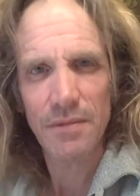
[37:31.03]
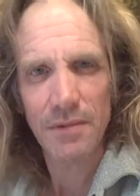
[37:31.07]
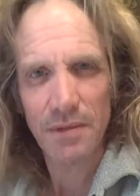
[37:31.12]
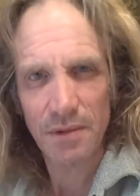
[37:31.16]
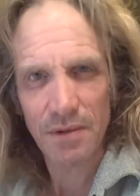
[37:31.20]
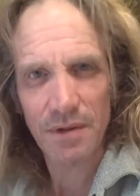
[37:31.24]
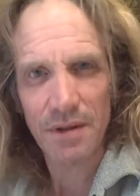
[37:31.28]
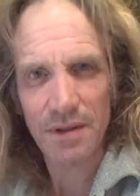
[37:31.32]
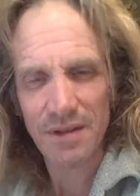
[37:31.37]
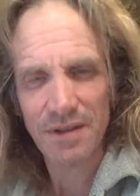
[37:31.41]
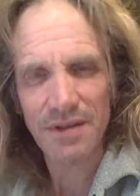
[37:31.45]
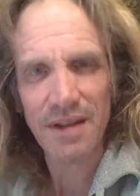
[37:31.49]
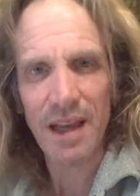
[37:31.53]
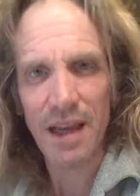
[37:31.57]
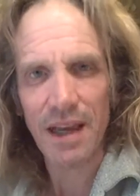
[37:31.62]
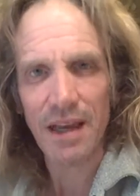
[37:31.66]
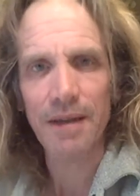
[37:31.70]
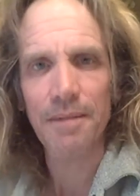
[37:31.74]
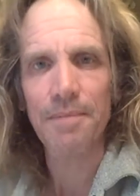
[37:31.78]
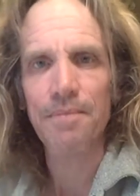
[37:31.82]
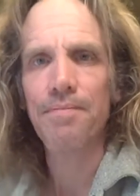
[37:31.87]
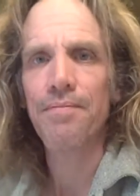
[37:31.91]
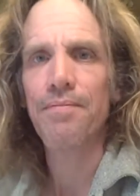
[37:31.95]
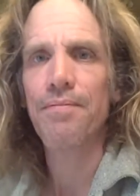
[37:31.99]
the
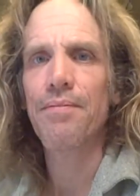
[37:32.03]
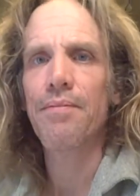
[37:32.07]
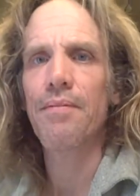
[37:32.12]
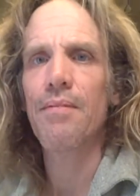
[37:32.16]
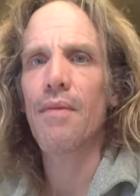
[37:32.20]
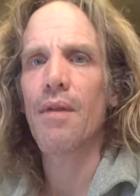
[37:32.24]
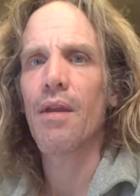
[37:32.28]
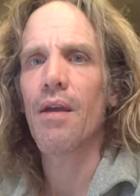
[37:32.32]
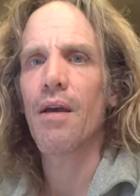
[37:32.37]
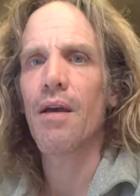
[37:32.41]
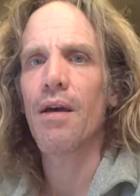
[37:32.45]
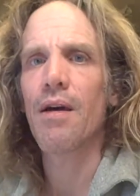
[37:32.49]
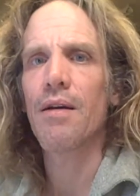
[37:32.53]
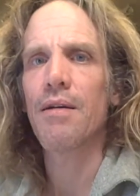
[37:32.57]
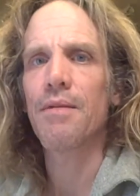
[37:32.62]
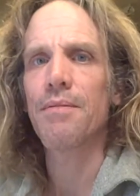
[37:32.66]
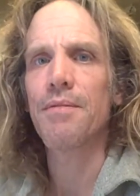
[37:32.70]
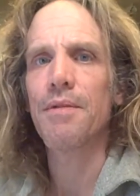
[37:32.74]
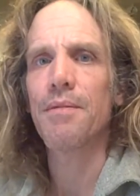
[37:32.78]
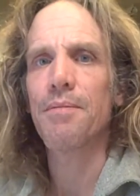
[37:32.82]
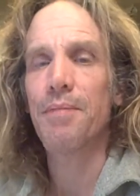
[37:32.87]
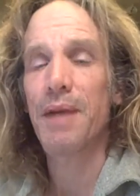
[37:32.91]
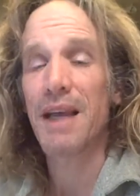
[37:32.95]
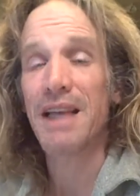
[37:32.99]
same.
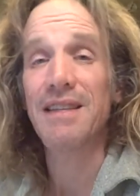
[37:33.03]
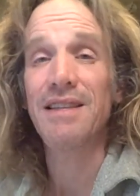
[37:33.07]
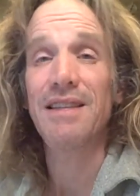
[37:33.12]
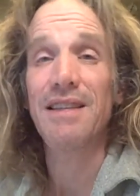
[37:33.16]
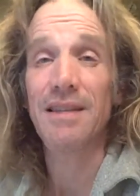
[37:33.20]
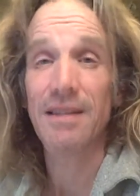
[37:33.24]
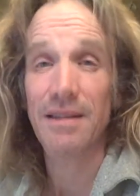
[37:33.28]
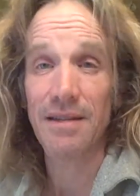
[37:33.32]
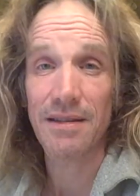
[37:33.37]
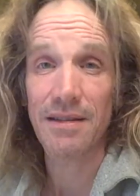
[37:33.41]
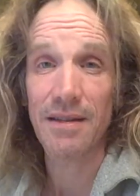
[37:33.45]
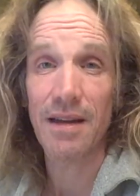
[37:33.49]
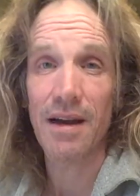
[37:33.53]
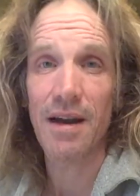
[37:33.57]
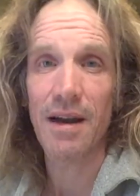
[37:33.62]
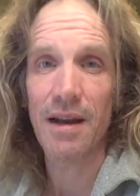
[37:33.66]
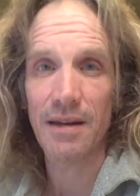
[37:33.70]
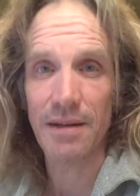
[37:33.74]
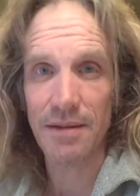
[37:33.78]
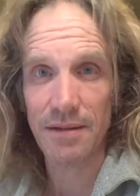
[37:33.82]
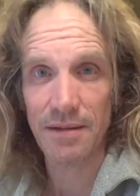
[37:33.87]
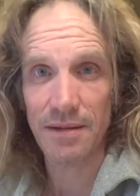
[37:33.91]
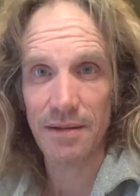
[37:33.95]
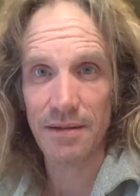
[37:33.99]
The basic
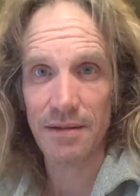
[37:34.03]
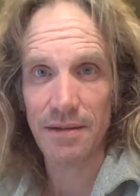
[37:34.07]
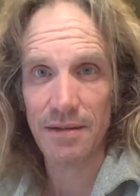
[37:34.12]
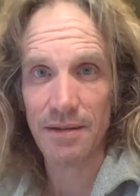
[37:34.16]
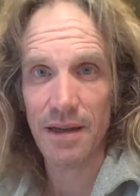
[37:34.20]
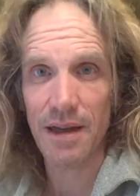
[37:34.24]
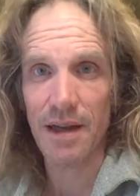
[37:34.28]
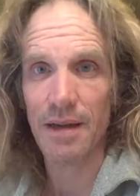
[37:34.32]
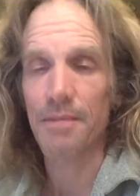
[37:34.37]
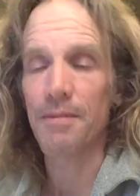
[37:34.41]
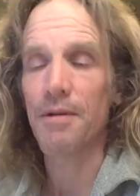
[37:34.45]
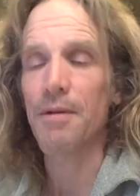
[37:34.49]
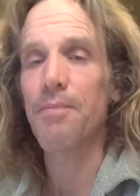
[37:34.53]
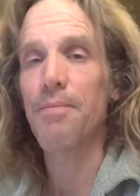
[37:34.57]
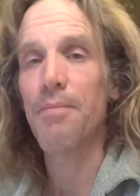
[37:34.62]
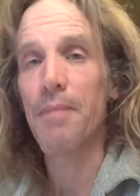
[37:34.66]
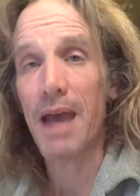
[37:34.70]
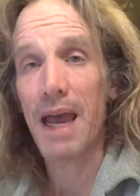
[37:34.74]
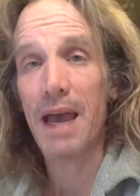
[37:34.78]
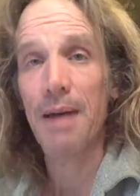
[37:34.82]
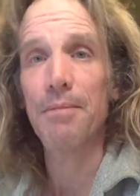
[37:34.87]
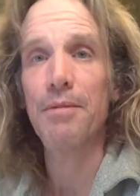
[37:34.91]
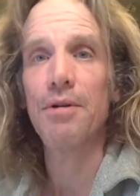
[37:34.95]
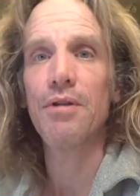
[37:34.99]
design is the same. The
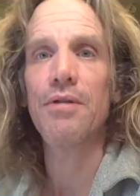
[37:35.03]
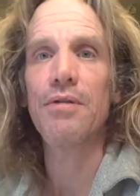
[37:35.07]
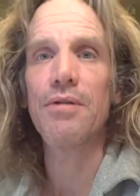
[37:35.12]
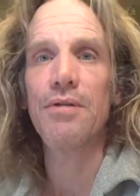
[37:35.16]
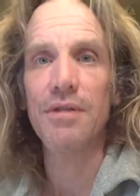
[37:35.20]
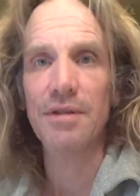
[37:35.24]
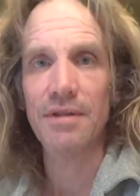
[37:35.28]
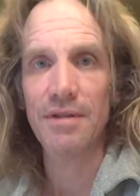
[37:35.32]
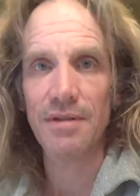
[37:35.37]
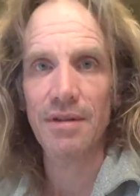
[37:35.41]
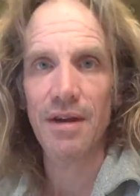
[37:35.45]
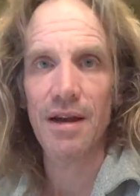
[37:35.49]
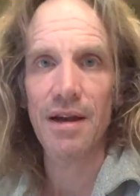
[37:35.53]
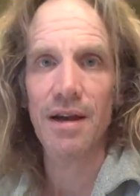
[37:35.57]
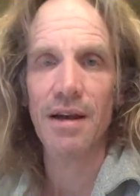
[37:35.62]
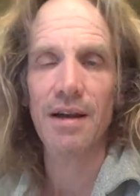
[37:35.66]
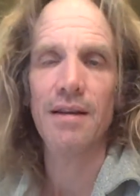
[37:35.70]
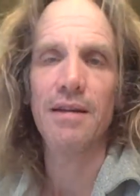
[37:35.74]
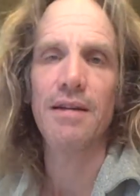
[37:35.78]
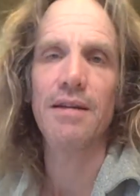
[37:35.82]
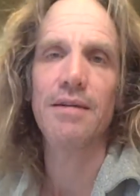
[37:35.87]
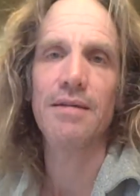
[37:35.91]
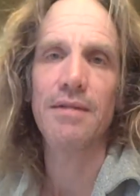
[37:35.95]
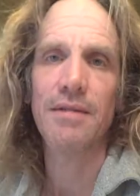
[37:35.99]
mammal
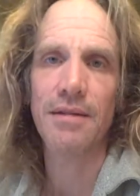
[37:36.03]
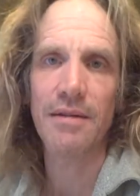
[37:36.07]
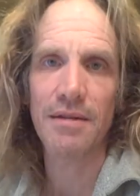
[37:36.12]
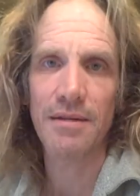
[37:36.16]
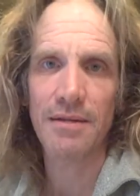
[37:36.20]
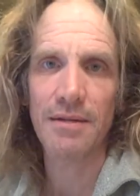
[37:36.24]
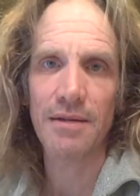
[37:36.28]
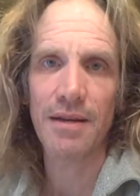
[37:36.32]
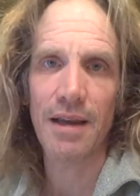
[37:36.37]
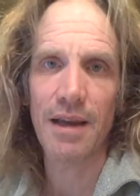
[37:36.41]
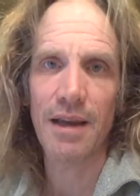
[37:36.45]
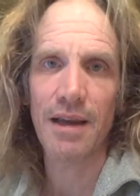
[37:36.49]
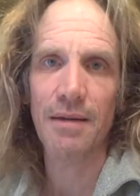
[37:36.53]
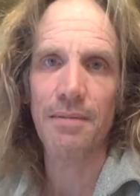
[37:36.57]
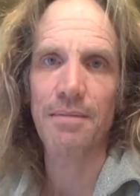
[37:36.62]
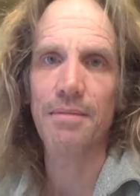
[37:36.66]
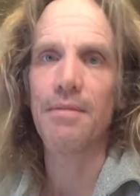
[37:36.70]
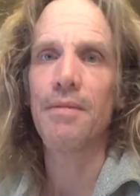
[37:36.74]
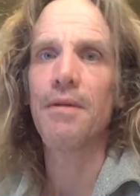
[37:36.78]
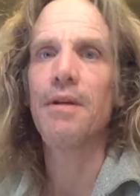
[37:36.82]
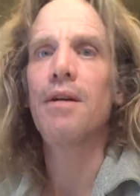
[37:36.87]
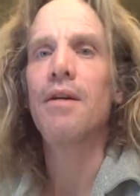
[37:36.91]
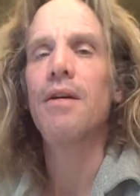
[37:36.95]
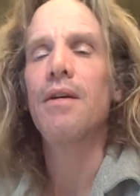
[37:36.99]
design is the same
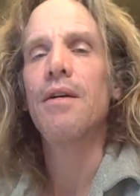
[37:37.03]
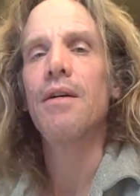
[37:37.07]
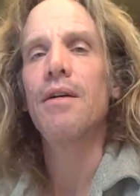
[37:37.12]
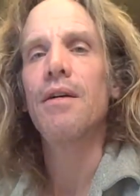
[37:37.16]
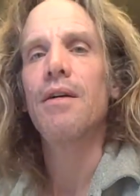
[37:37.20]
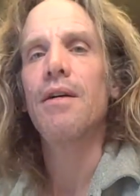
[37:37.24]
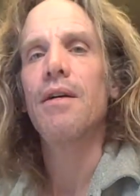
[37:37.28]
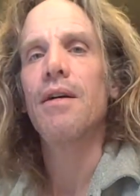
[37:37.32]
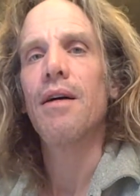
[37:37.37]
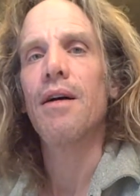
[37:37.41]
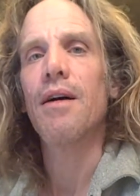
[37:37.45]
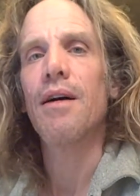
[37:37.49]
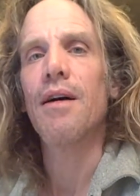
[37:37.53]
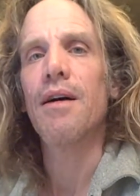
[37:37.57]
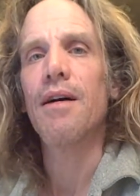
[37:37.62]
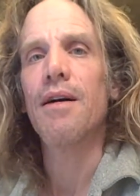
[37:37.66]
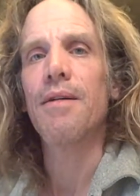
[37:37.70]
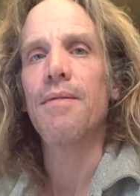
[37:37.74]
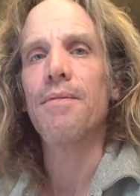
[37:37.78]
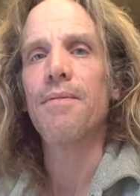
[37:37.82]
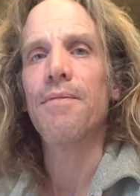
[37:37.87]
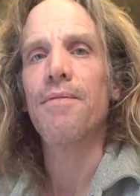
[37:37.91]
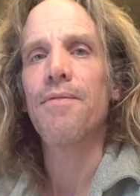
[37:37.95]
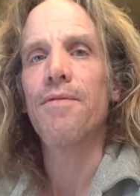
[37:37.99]

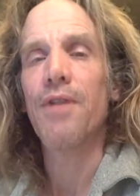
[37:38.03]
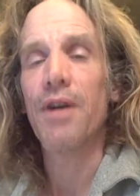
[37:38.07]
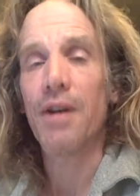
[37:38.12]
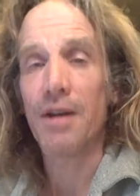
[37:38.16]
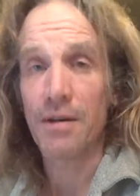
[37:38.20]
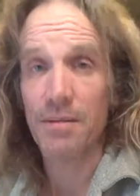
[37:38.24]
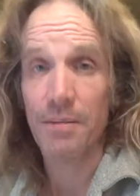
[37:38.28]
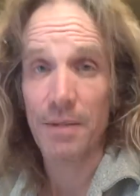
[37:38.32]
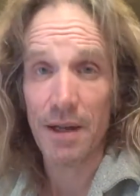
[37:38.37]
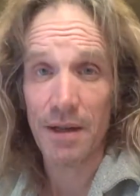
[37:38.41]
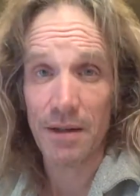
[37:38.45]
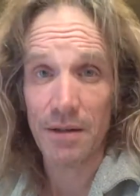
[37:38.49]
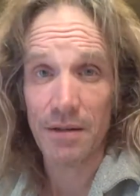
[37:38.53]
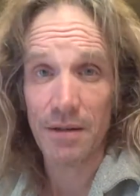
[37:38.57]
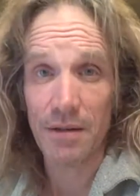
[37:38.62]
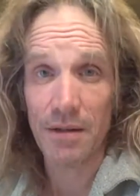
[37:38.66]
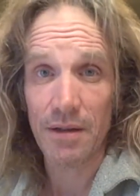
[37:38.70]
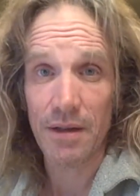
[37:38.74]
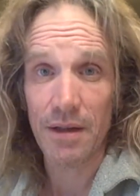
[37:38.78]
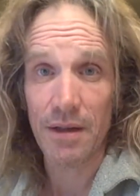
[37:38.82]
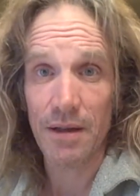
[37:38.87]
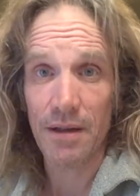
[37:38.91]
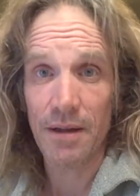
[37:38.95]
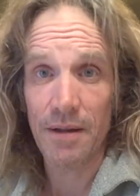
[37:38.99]

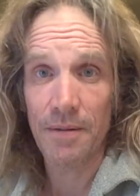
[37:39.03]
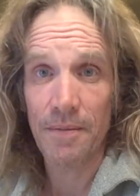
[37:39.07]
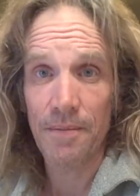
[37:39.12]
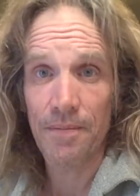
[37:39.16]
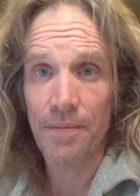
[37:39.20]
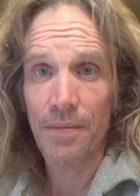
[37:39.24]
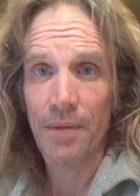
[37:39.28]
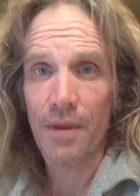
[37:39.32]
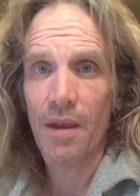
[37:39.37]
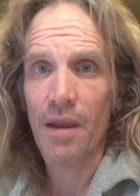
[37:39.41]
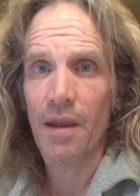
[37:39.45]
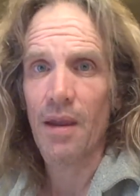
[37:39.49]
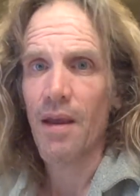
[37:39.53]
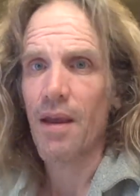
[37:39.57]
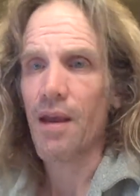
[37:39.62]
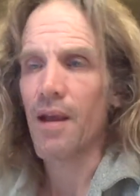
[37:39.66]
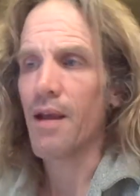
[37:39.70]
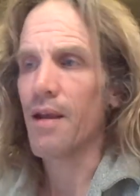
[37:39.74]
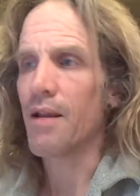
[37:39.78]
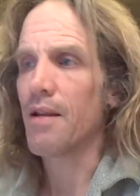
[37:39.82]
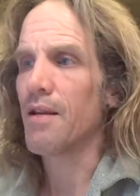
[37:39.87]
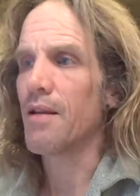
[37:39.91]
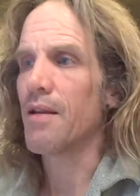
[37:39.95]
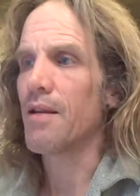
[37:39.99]
fundamentally.
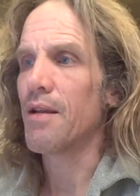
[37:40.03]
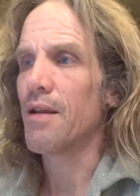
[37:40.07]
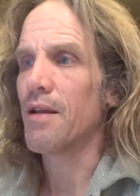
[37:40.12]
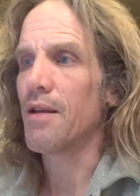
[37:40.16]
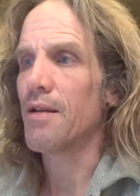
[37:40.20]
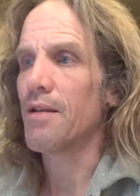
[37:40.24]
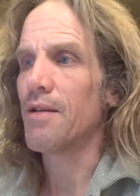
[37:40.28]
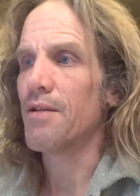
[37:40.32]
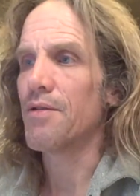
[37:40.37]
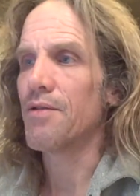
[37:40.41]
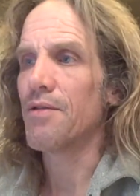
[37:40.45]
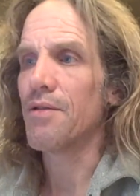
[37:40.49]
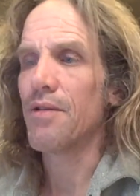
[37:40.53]
And the